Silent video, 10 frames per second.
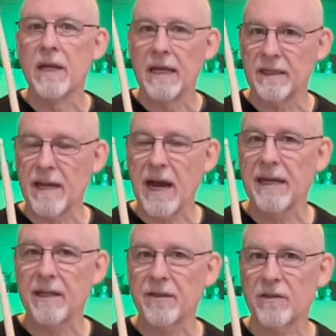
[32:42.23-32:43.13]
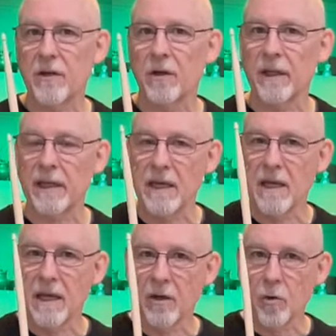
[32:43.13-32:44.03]
It's not necessarily
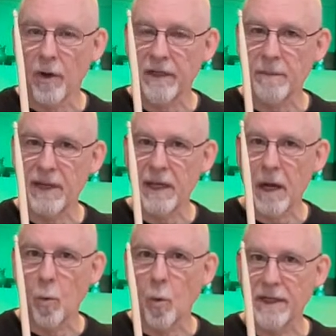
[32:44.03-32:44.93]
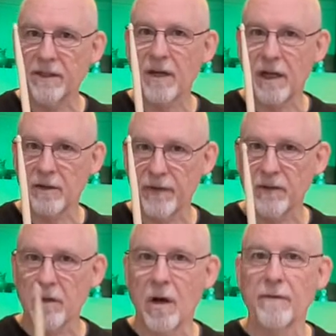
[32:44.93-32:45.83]
going to be a one size
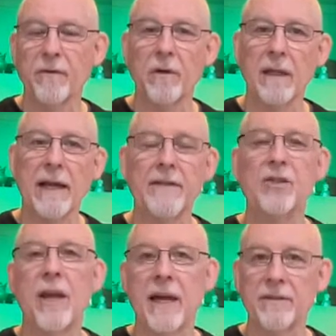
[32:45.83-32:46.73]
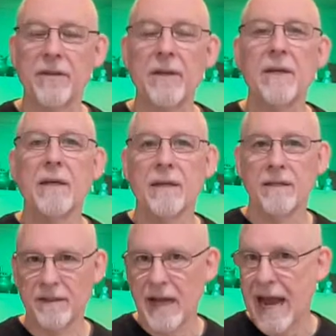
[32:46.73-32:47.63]
fits all for a lot of jazz
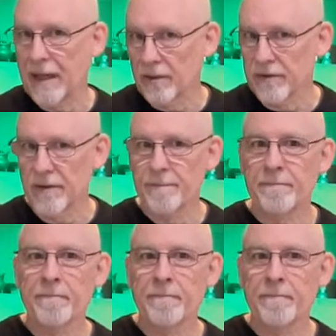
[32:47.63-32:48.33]
styles.